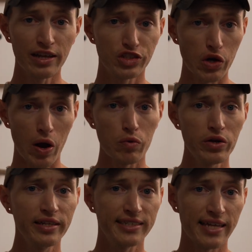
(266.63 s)
and so I
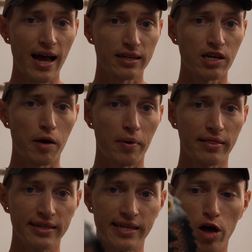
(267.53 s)
really stocked up
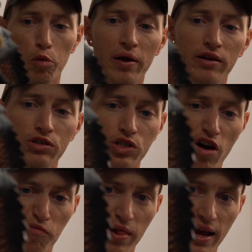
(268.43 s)
on these Hellbender
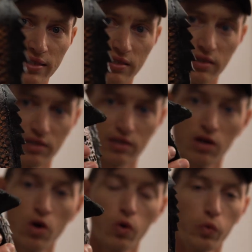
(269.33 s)
soft
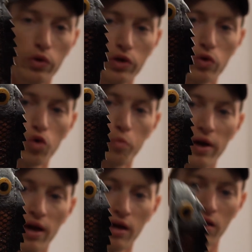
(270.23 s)
plastics. Really cool
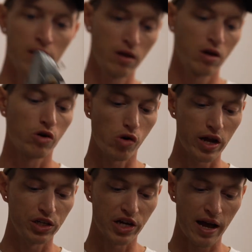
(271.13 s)
bait,
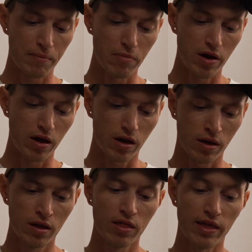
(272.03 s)
great job Mike,
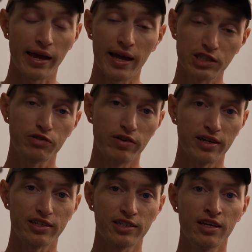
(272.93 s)
they catch
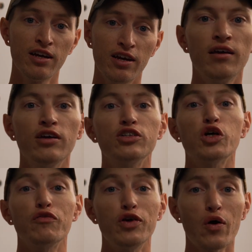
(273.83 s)
fish.
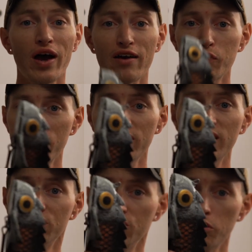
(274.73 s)
So if you don't have one of
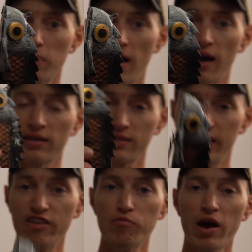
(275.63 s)
these in your box,
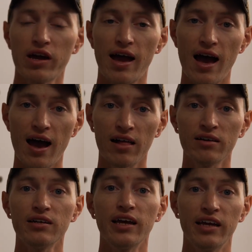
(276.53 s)
give Mike a
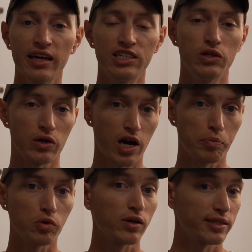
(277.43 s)
holler and get you a
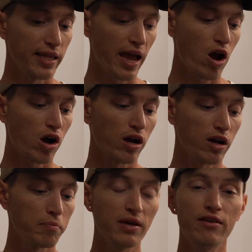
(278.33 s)
couple because they are
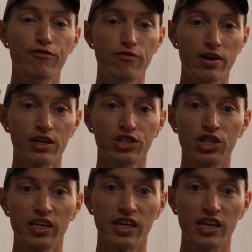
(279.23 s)
gonna be fish